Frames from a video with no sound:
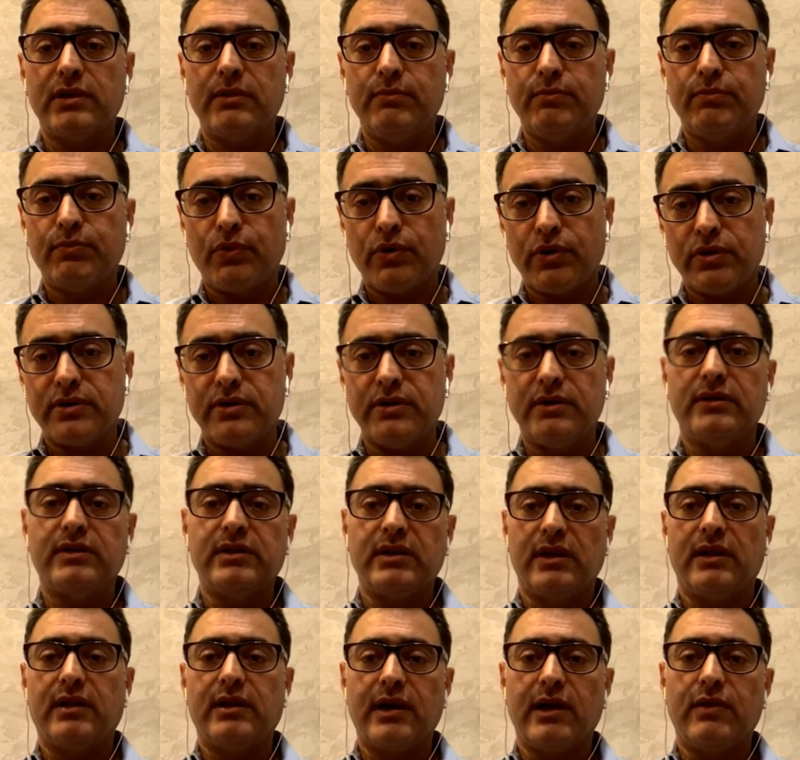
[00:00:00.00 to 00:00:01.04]

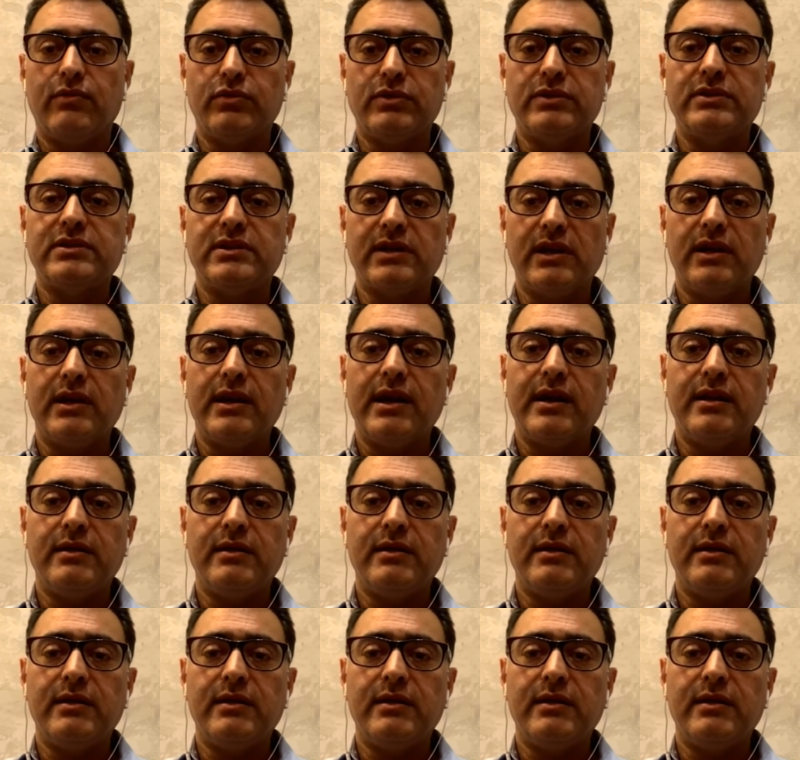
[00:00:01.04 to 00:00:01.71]
important thing, I would say.